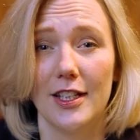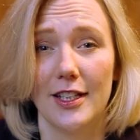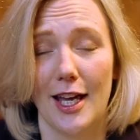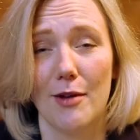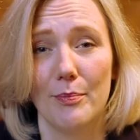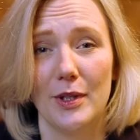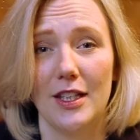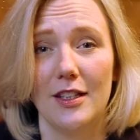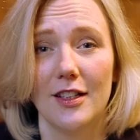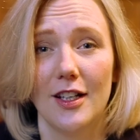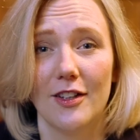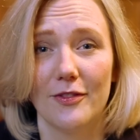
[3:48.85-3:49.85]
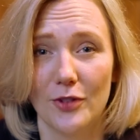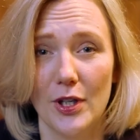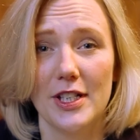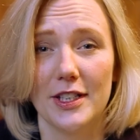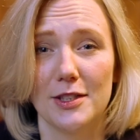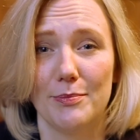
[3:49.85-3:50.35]
It can be
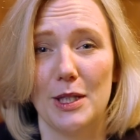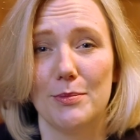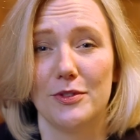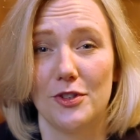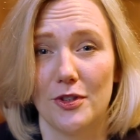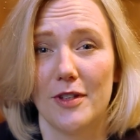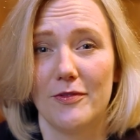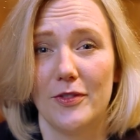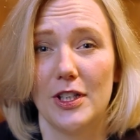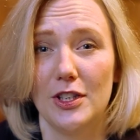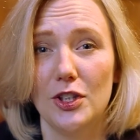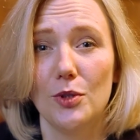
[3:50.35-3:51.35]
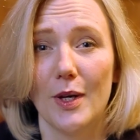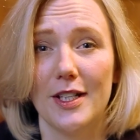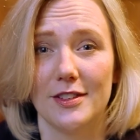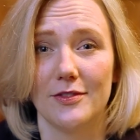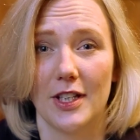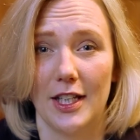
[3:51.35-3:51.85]
frightening to people to try and find new
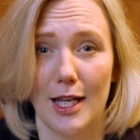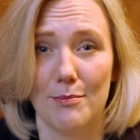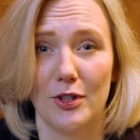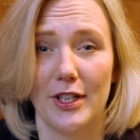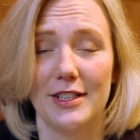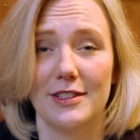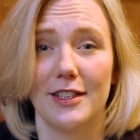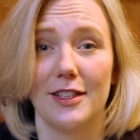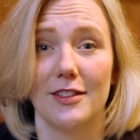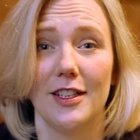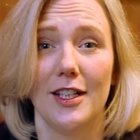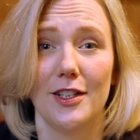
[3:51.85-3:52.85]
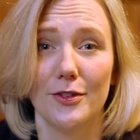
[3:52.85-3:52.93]
ways of collaborating,